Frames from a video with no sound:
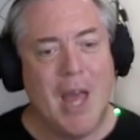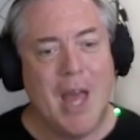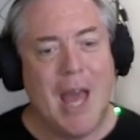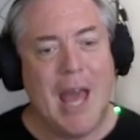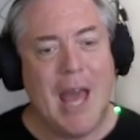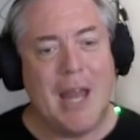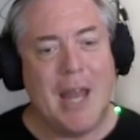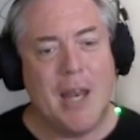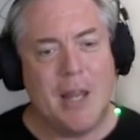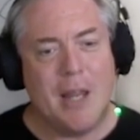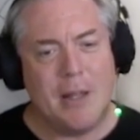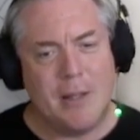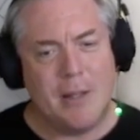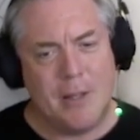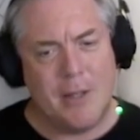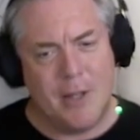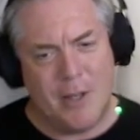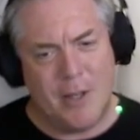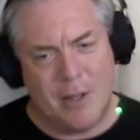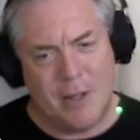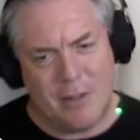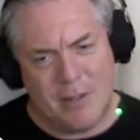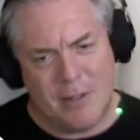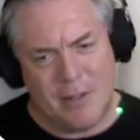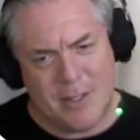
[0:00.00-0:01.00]
And you
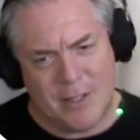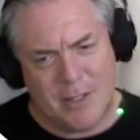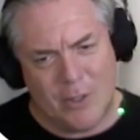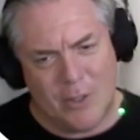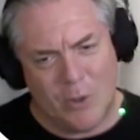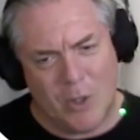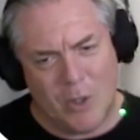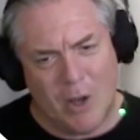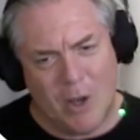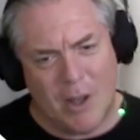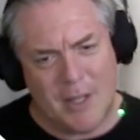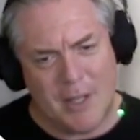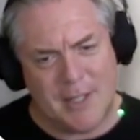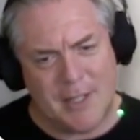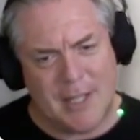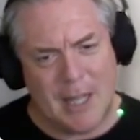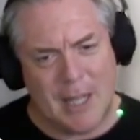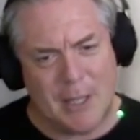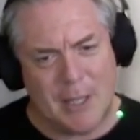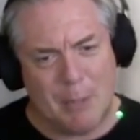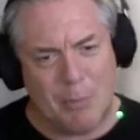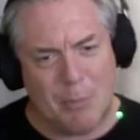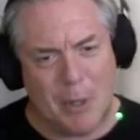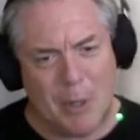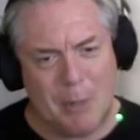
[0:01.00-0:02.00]
know these little guys
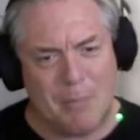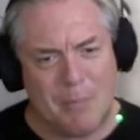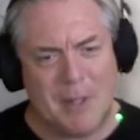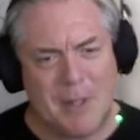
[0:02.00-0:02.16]
down the bottom?